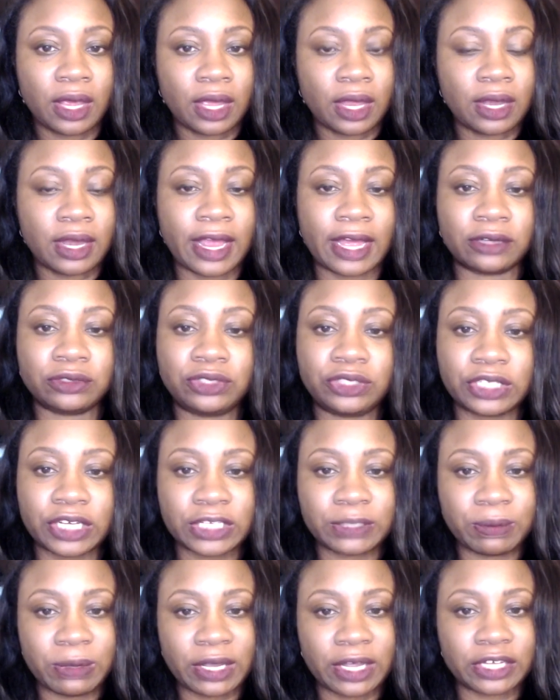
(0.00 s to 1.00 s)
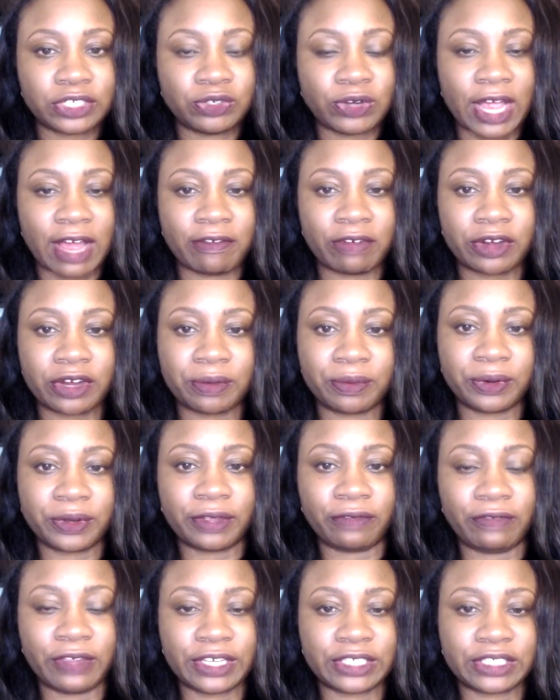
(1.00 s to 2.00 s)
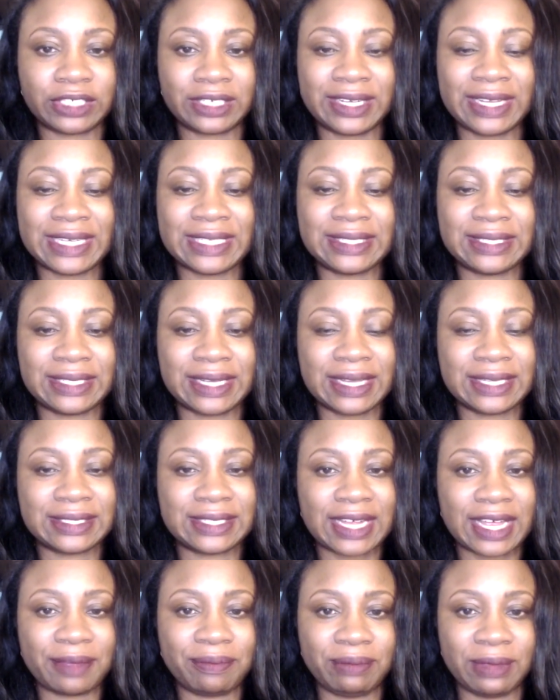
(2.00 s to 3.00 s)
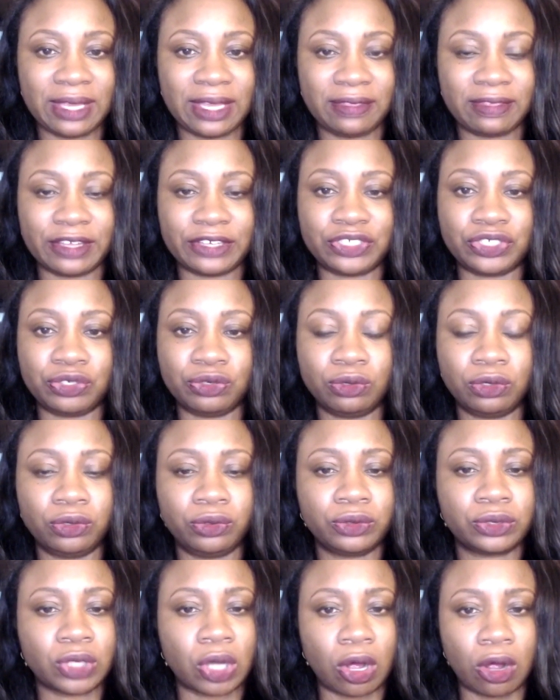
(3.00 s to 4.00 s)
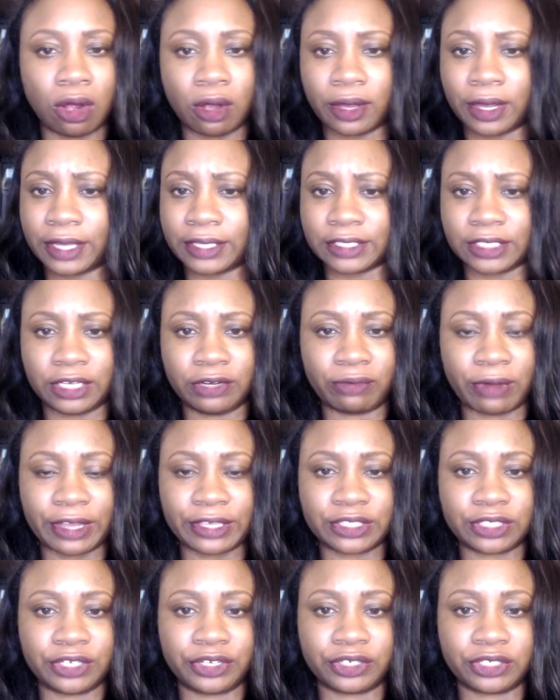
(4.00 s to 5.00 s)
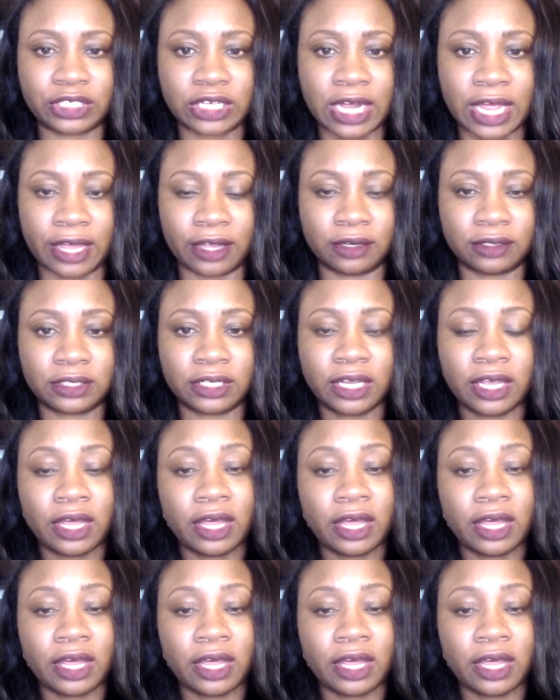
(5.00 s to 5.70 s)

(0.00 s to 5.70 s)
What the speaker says: Now, just because you have a criminal conviction, it does not mean that you lose all custody rights to your child.